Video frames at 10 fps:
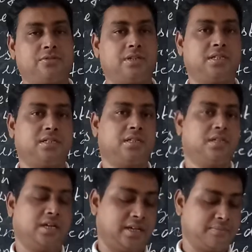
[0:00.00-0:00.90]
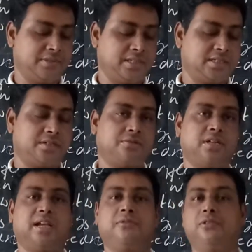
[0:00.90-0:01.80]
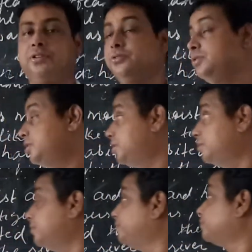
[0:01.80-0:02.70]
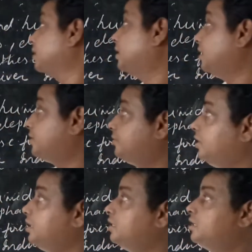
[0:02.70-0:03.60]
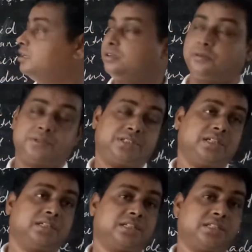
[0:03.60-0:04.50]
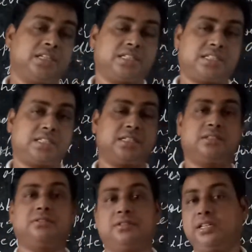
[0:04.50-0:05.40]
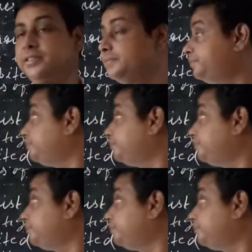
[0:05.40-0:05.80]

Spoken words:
student, I am Vijay sir. Today I am going to teach you history of standard 6. Okay.